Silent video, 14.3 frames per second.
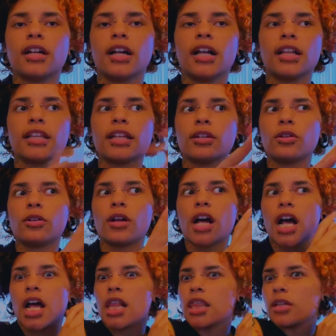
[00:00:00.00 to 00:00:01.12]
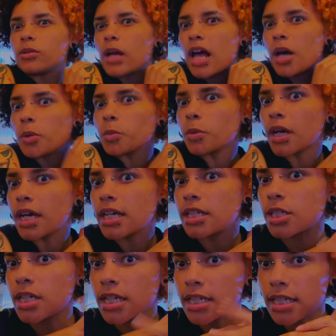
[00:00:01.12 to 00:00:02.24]
a little
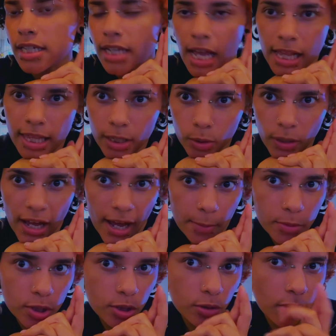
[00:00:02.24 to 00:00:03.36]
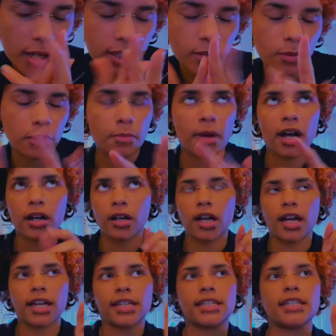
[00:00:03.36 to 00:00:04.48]
outrageous, a little abstract with my
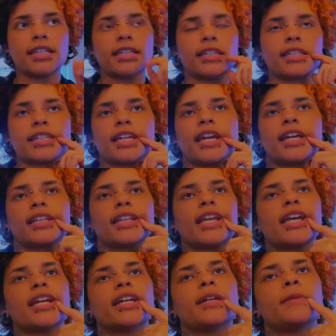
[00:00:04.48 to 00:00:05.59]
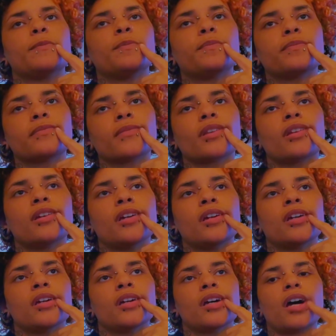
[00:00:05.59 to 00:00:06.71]
art ideas, and like
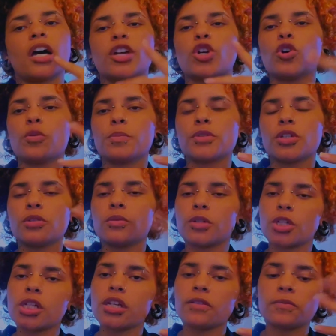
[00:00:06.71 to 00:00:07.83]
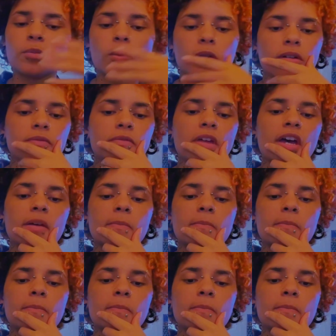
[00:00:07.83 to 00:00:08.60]
I hope to achieve more of that.